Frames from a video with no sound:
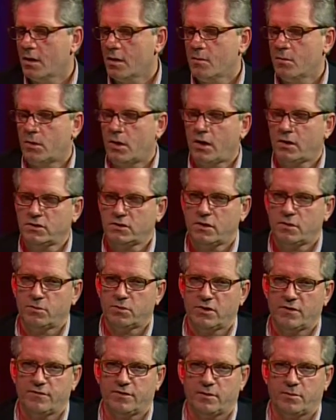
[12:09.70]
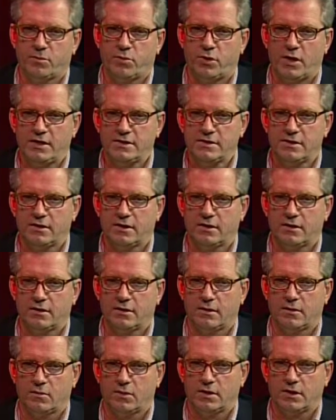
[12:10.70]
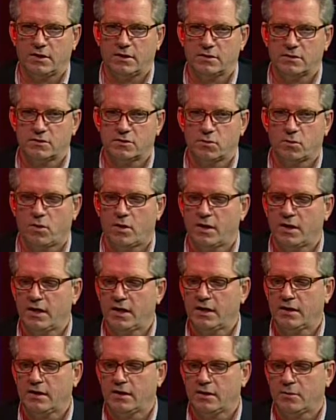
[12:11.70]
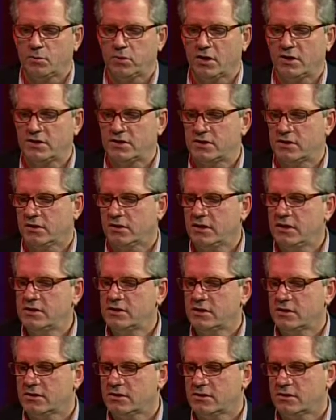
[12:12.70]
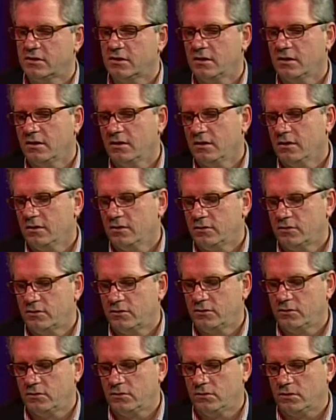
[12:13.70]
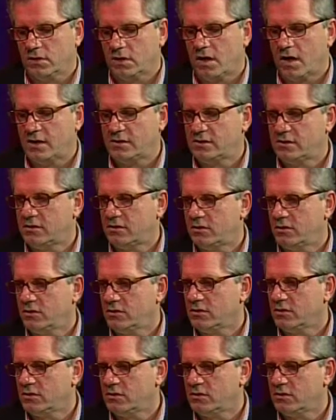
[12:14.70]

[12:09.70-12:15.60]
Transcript: But also I believe the president, when he's sworn in, he pledges allegiance to the Constitution.